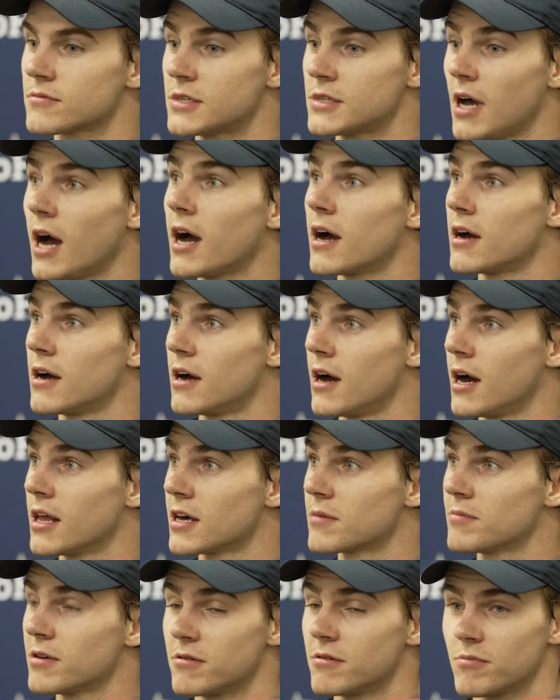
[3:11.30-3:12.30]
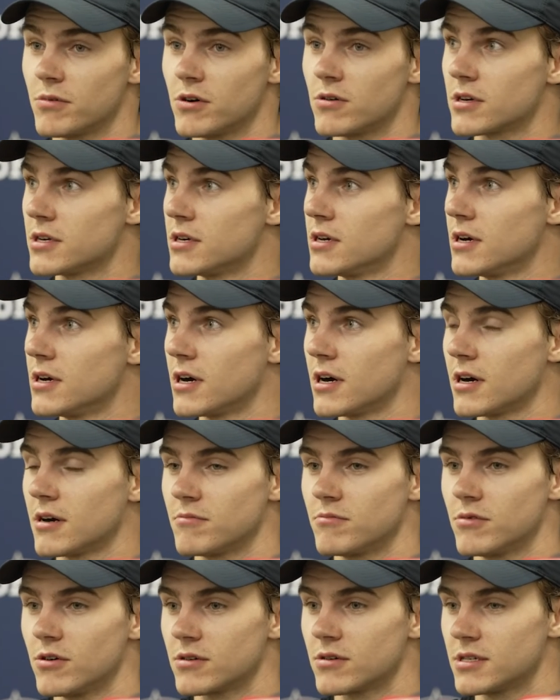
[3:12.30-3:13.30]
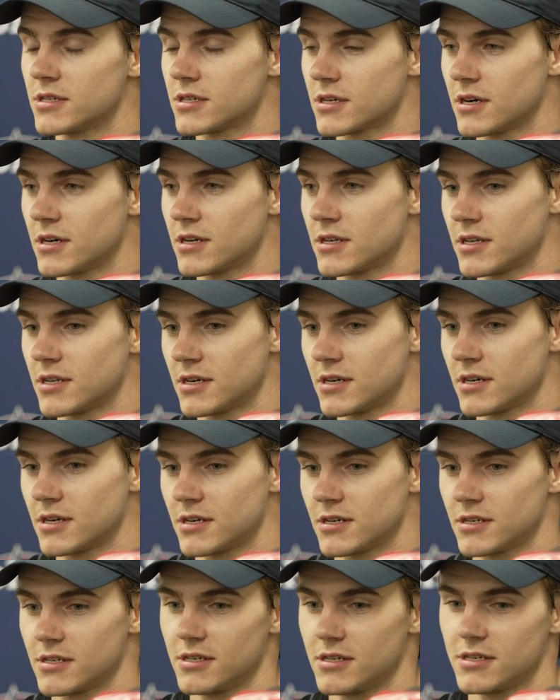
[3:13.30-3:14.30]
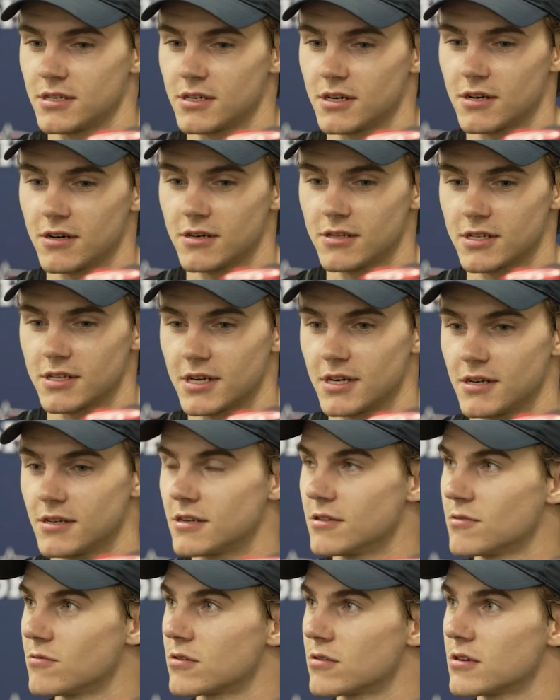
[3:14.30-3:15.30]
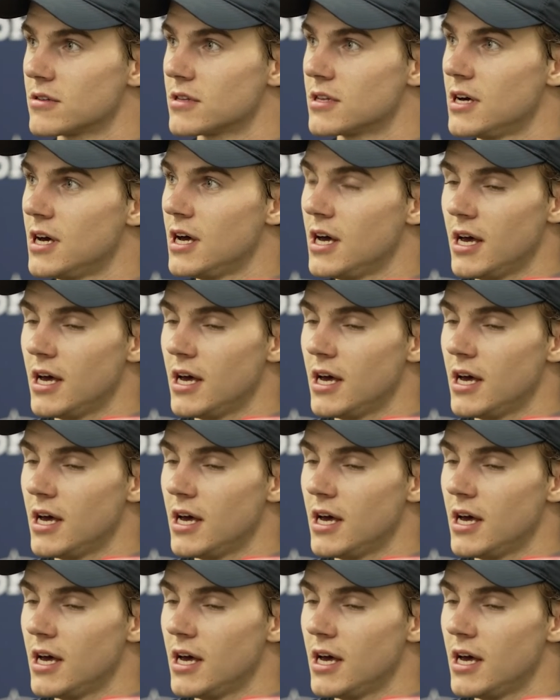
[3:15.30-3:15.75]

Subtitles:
Yeah, I like playing with Boki. Boki's got he's got all the talent in the world.